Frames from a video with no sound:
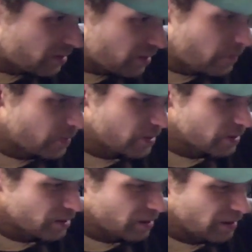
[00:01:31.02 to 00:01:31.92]

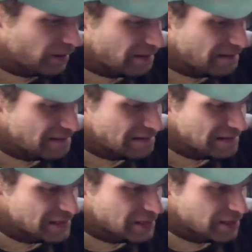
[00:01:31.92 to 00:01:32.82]
But
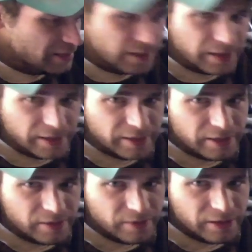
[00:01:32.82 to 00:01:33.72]
yeah,
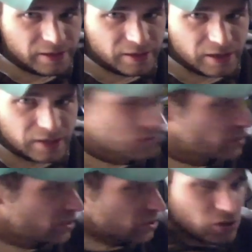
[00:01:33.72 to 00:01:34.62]
anyway, I just
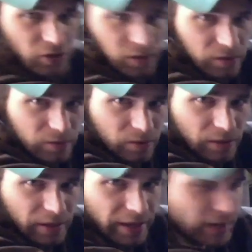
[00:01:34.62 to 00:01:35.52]
wanted to show you
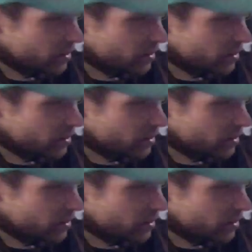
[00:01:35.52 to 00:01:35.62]
how it